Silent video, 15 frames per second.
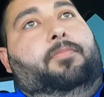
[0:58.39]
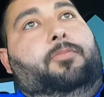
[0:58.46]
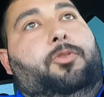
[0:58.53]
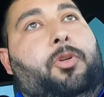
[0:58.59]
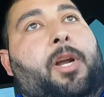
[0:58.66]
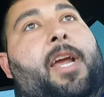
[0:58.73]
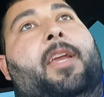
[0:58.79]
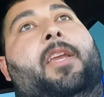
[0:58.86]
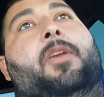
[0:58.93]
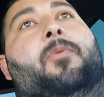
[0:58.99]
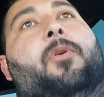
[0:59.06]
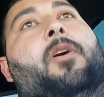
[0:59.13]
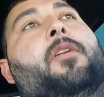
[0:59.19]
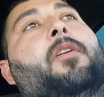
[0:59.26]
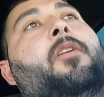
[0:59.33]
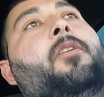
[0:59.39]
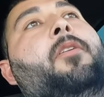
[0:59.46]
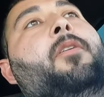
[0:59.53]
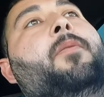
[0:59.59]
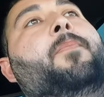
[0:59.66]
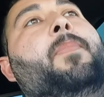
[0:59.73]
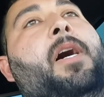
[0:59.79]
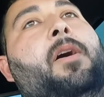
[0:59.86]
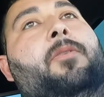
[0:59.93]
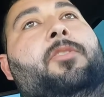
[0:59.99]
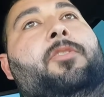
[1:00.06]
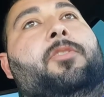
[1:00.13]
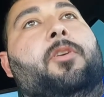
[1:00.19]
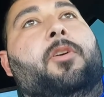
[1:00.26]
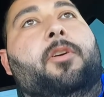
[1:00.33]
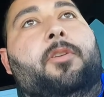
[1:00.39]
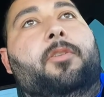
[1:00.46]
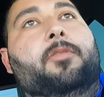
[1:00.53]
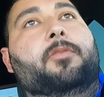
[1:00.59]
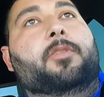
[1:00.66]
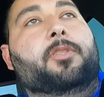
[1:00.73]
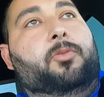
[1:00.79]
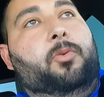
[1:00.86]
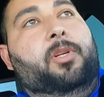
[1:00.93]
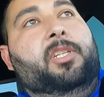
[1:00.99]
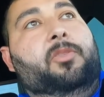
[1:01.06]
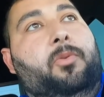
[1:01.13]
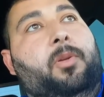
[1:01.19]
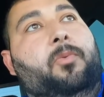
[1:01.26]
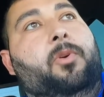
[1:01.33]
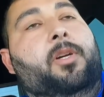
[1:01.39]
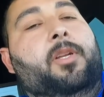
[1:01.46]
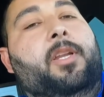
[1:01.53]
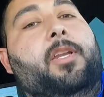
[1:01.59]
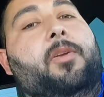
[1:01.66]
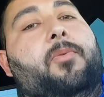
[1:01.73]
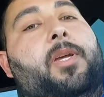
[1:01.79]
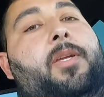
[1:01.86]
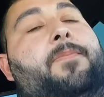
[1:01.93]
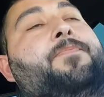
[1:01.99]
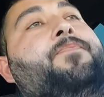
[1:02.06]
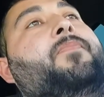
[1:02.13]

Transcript: Draggy run on a Powerstroke, the 2021 anyway.